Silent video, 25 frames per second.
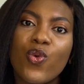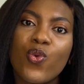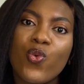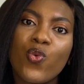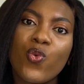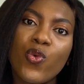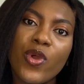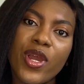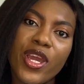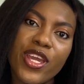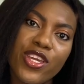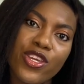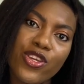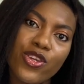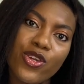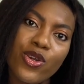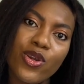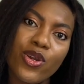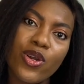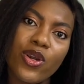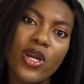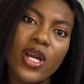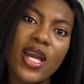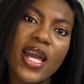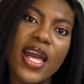When
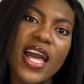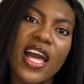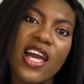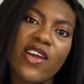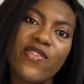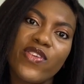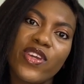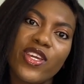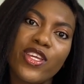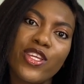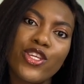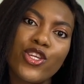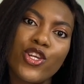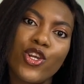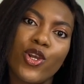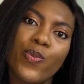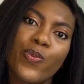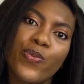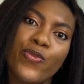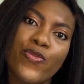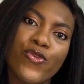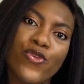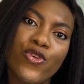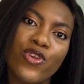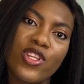you're having your
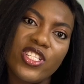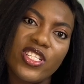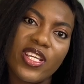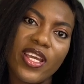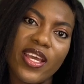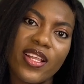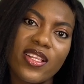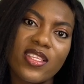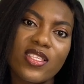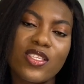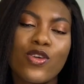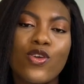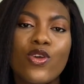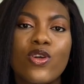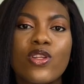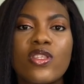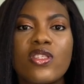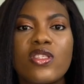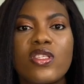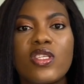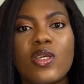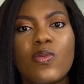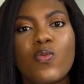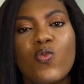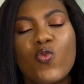project or
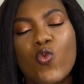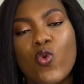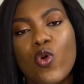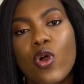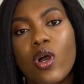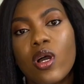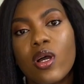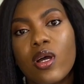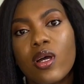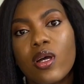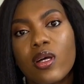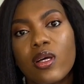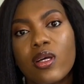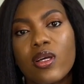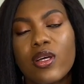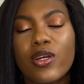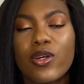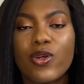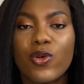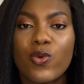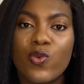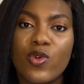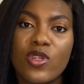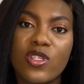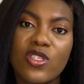teamwork,
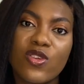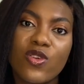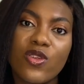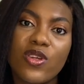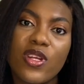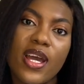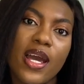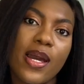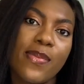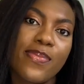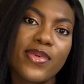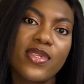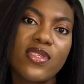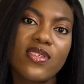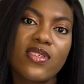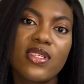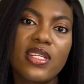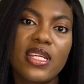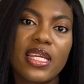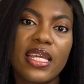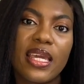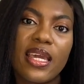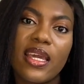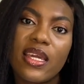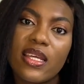what's going to happen to the
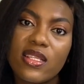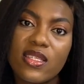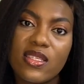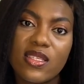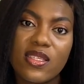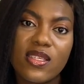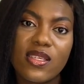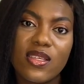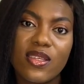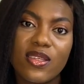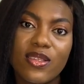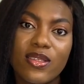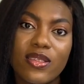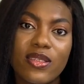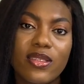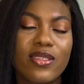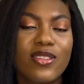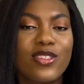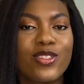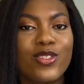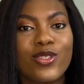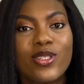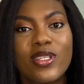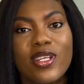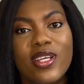kids?
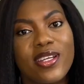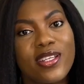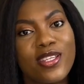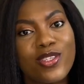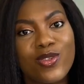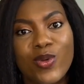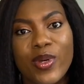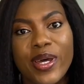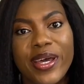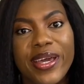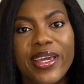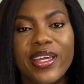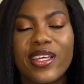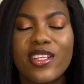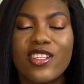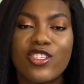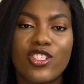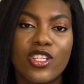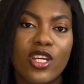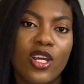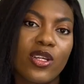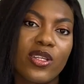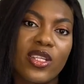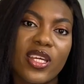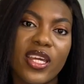So that's why
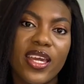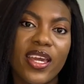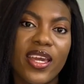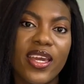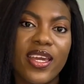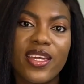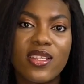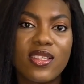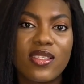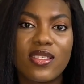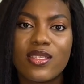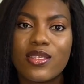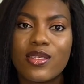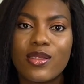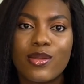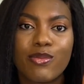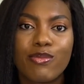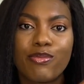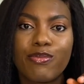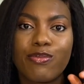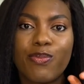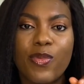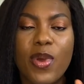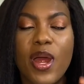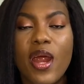childcare is
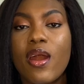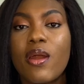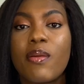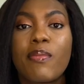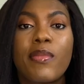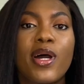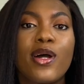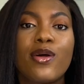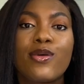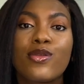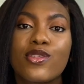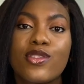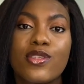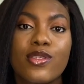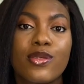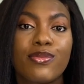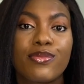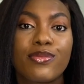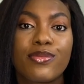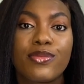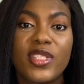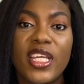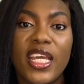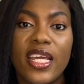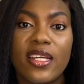paramount.
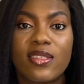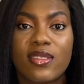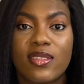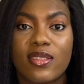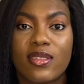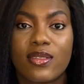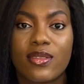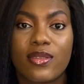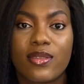Yes.